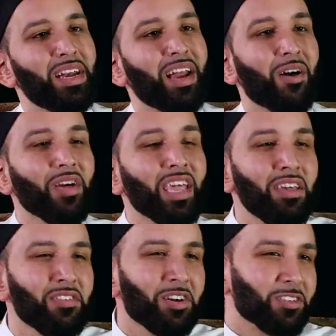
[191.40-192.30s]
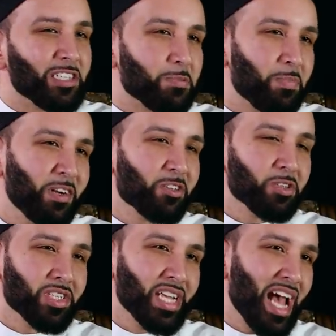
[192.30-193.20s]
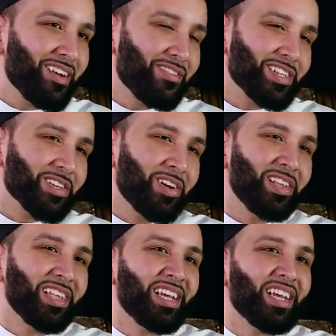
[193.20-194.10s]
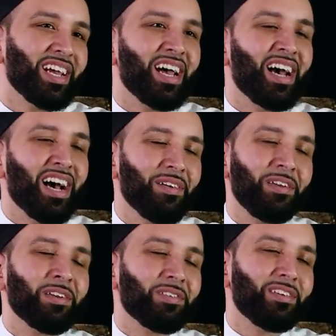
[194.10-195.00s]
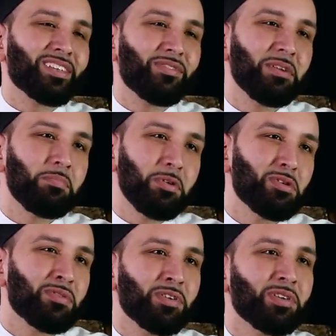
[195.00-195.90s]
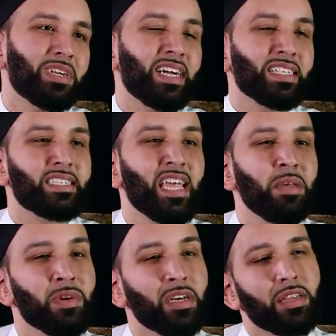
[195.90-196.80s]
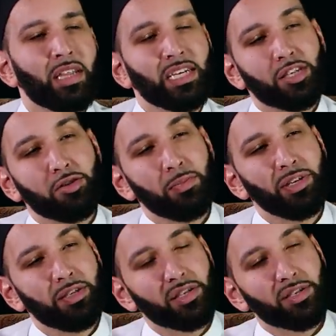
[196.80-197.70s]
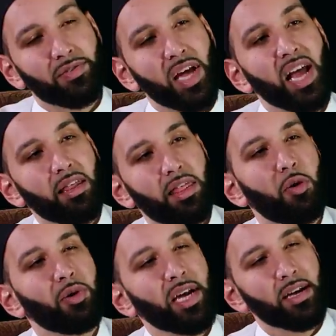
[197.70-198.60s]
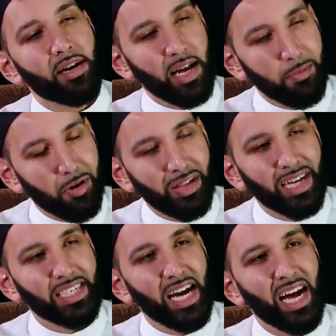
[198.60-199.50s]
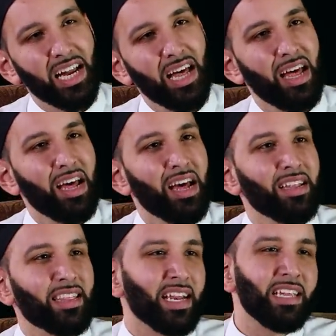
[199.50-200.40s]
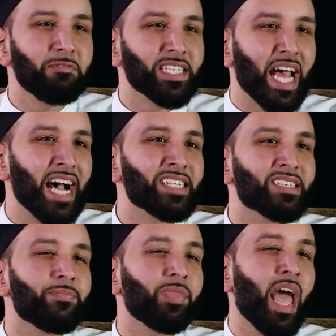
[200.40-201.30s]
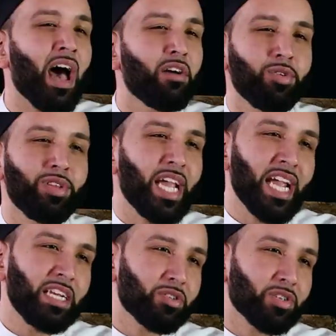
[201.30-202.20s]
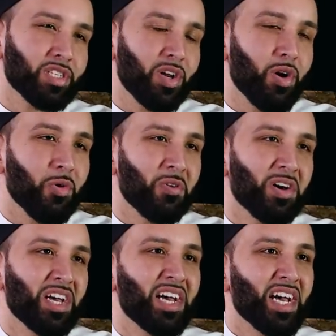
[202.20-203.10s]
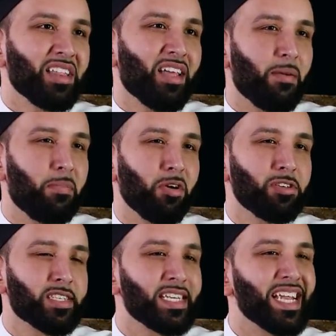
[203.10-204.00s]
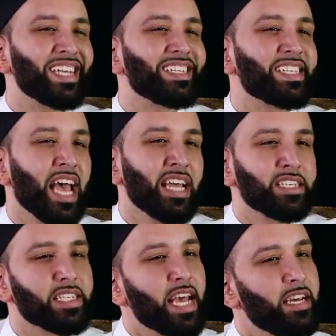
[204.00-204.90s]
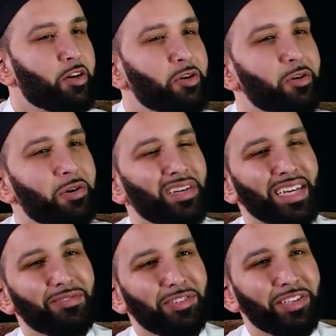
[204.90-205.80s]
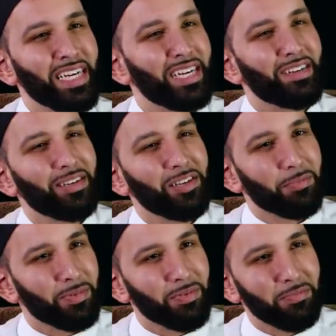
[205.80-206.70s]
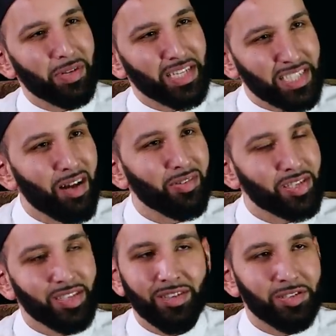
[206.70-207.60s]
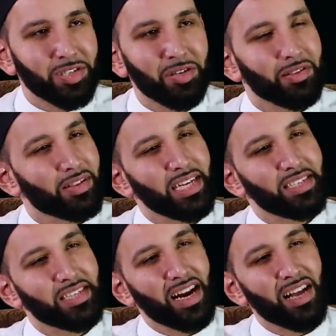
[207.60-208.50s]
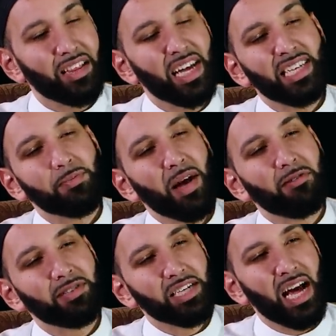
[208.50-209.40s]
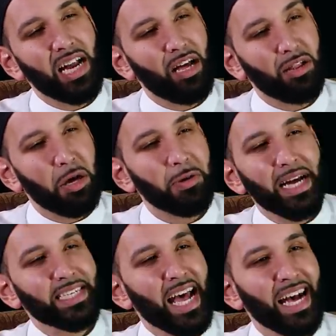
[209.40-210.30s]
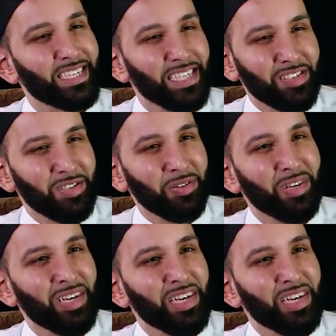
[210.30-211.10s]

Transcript: Now, even on the spiritual side of this all, you know, there's a very beautiful statement that's attributed to Sufyan al-Thawri, rahimahullah ta'ala, that he was asked, how do the angels know that a person intends a good or an evil deed? You know, because obviously there are certain things that Allah subhanahu wa ta'ala alone has access to.